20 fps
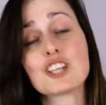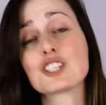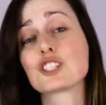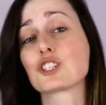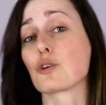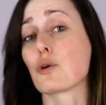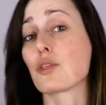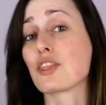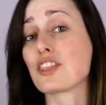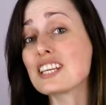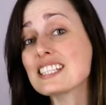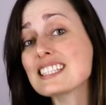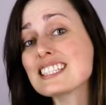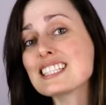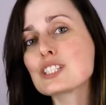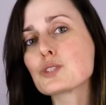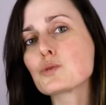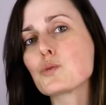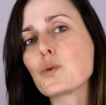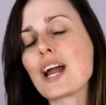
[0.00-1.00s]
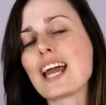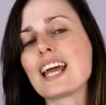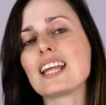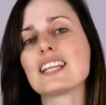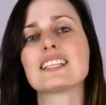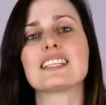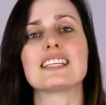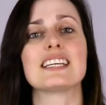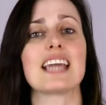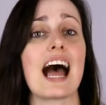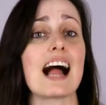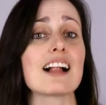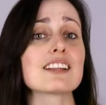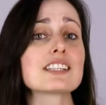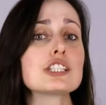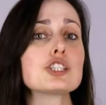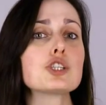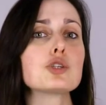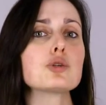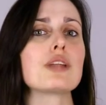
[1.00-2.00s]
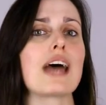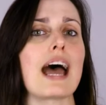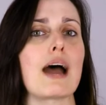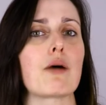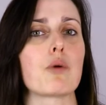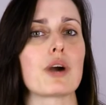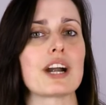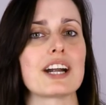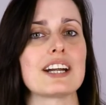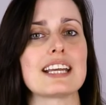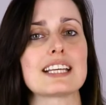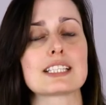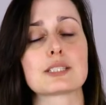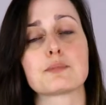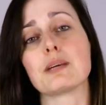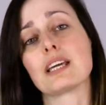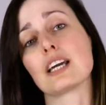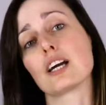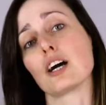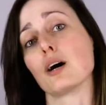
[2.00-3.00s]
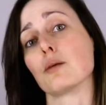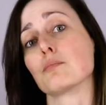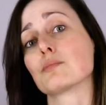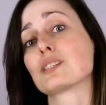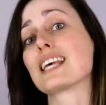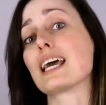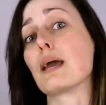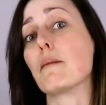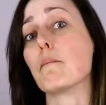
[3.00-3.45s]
So this is when the altitude awareness becomes